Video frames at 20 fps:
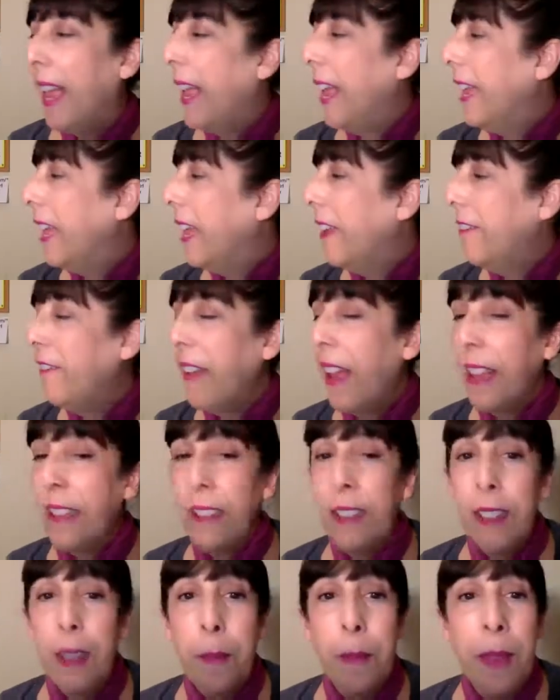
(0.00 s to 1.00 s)
And I
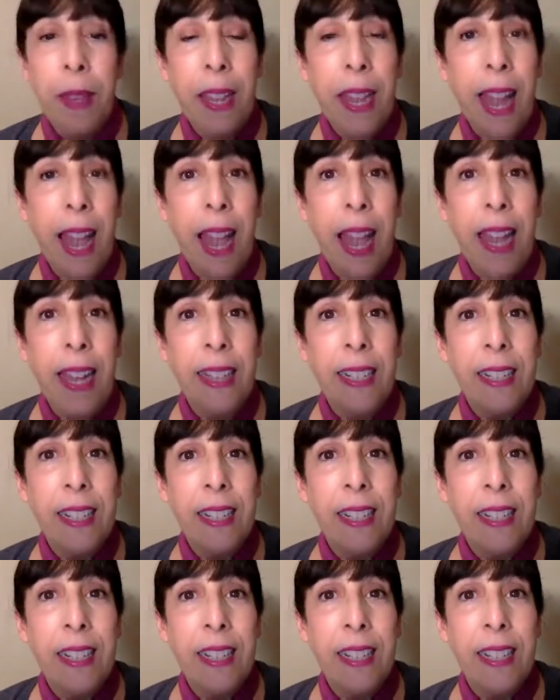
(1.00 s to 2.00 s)
found something at
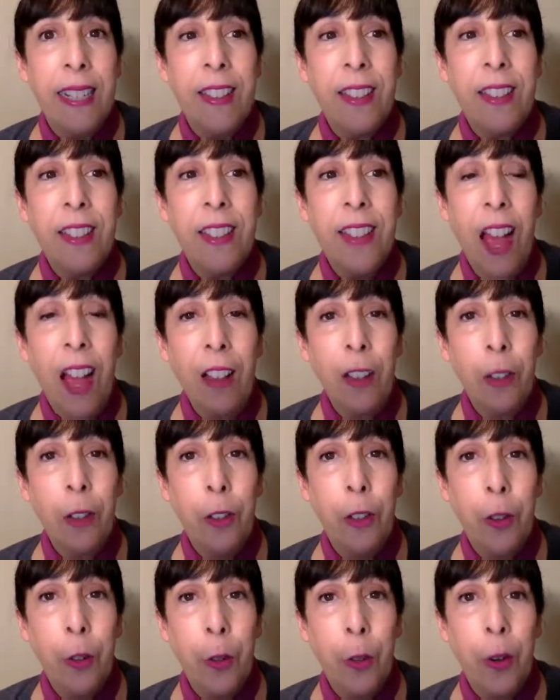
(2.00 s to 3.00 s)
the dollar
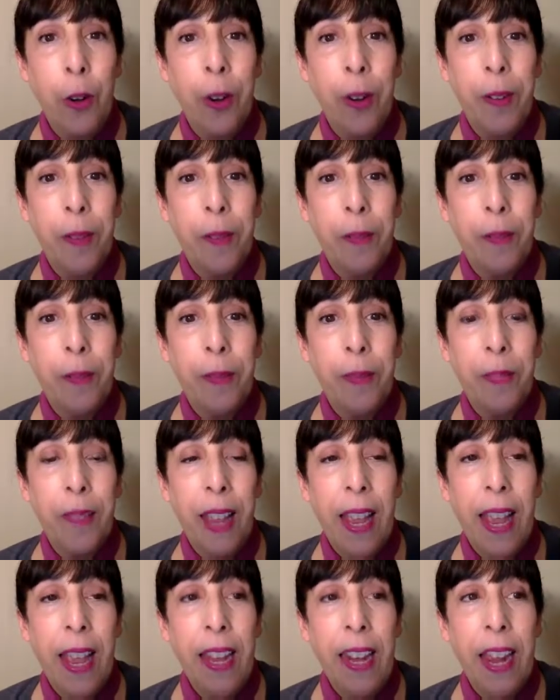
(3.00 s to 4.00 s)
store,
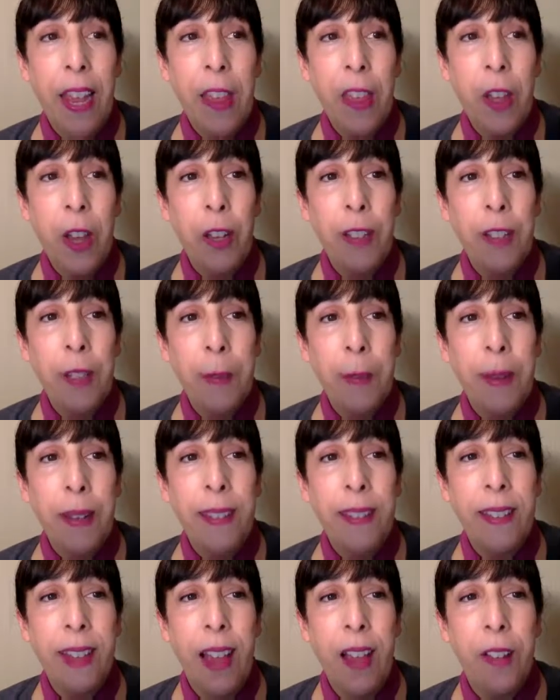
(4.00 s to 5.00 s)
and I thought to
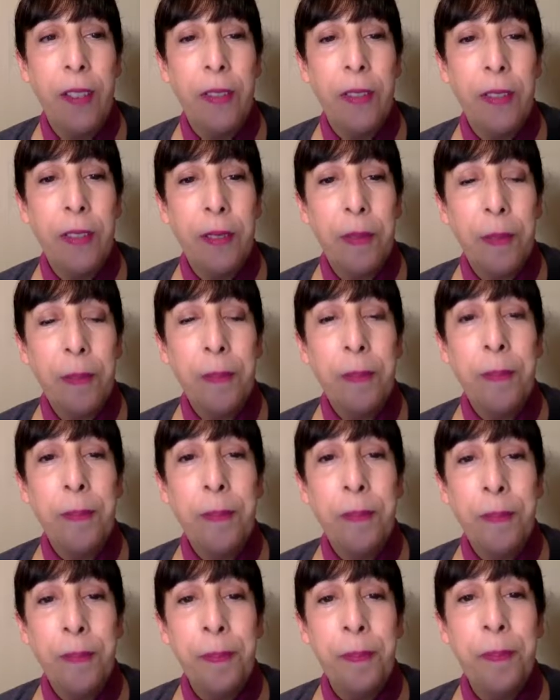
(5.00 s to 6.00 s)
myself,
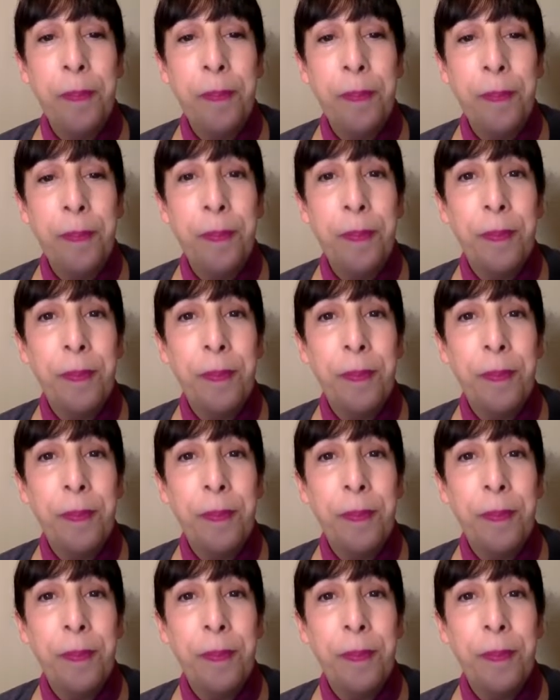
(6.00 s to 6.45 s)
maybe